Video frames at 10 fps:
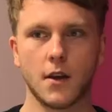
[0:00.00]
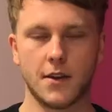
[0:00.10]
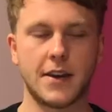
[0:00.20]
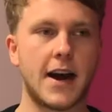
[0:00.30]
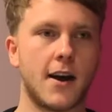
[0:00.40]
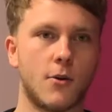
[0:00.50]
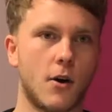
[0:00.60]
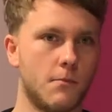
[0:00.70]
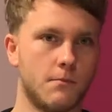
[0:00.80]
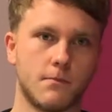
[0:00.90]
Now
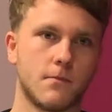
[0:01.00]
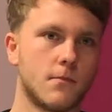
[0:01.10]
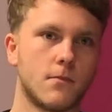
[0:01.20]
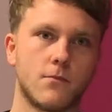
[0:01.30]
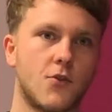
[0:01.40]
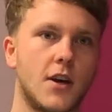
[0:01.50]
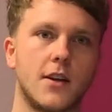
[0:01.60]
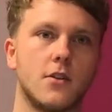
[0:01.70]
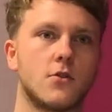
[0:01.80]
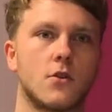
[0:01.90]
I'm
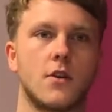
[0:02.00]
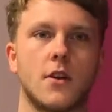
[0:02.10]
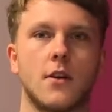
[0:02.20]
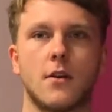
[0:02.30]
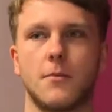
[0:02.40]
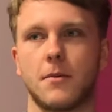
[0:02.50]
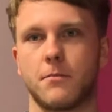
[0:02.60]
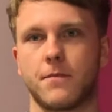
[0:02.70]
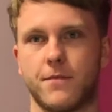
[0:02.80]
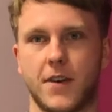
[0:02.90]
really enjoying it. I
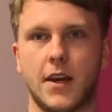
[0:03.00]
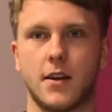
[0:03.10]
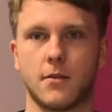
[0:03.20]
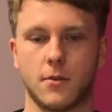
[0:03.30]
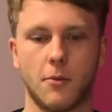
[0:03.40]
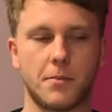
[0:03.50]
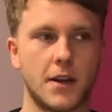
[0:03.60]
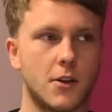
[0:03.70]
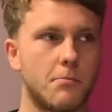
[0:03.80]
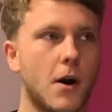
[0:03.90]
mean, feel it like
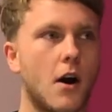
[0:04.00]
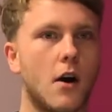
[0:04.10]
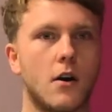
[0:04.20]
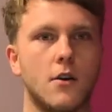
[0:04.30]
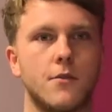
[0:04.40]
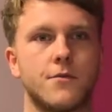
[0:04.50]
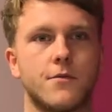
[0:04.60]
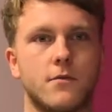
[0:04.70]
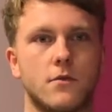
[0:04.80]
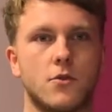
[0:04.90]
being a part of
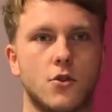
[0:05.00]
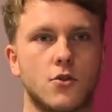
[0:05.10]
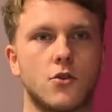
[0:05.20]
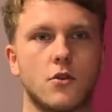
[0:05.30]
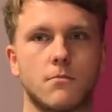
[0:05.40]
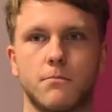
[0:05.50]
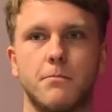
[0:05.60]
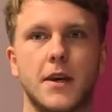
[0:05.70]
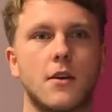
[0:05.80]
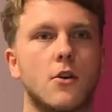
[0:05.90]
such a
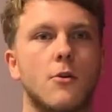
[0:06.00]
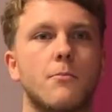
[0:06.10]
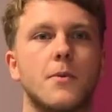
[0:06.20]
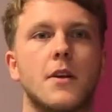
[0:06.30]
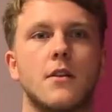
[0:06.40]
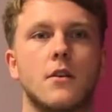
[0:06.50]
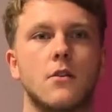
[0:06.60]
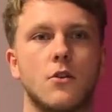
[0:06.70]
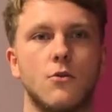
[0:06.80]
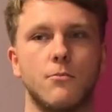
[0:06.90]
big company
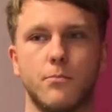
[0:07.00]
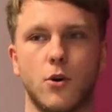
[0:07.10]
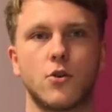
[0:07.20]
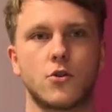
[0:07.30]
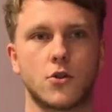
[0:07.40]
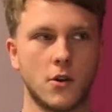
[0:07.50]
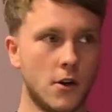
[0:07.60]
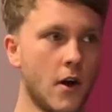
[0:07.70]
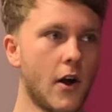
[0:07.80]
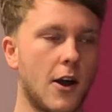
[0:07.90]
that do push
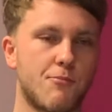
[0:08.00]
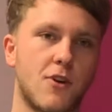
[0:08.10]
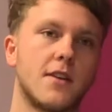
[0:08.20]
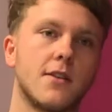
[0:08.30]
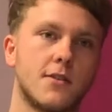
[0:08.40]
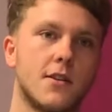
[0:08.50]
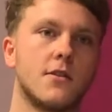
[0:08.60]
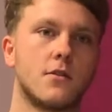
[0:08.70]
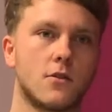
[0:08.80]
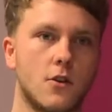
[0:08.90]

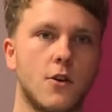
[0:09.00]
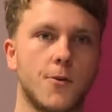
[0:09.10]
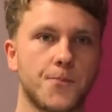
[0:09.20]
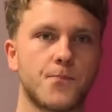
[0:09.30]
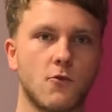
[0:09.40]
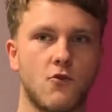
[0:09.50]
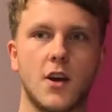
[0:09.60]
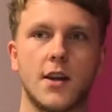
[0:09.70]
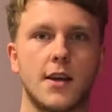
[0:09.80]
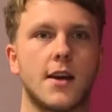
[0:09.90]
apprentices to
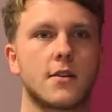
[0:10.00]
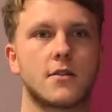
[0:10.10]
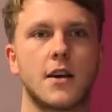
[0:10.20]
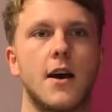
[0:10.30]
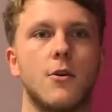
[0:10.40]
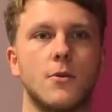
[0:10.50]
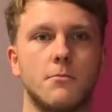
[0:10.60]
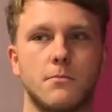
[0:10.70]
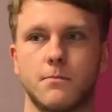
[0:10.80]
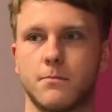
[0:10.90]
really excel
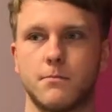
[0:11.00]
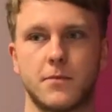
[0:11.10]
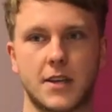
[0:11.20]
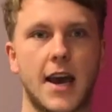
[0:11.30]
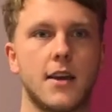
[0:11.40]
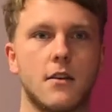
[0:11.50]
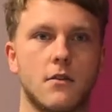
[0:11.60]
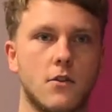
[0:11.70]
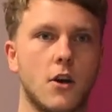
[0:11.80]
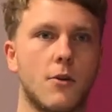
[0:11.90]
and
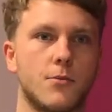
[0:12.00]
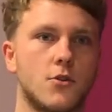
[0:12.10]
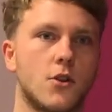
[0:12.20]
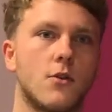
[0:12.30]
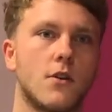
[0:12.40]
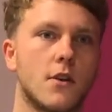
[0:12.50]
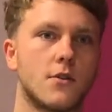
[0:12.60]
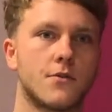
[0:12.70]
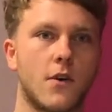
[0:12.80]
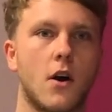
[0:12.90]
take the opportunity
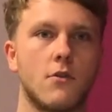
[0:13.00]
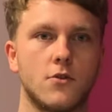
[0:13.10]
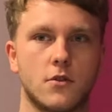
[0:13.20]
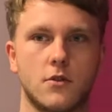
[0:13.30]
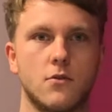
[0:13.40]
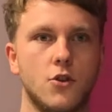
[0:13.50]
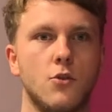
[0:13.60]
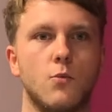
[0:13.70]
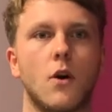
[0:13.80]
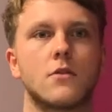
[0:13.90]
as far as
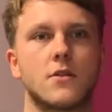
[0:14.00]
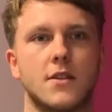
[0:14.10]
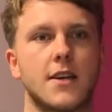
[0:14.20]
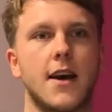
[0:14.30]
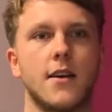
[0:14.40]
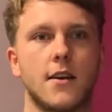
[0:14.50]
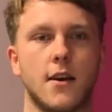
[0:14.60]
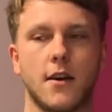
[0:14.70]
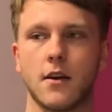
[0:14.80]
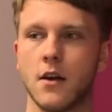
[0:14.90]
you want to take
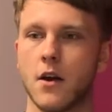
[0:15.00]
it.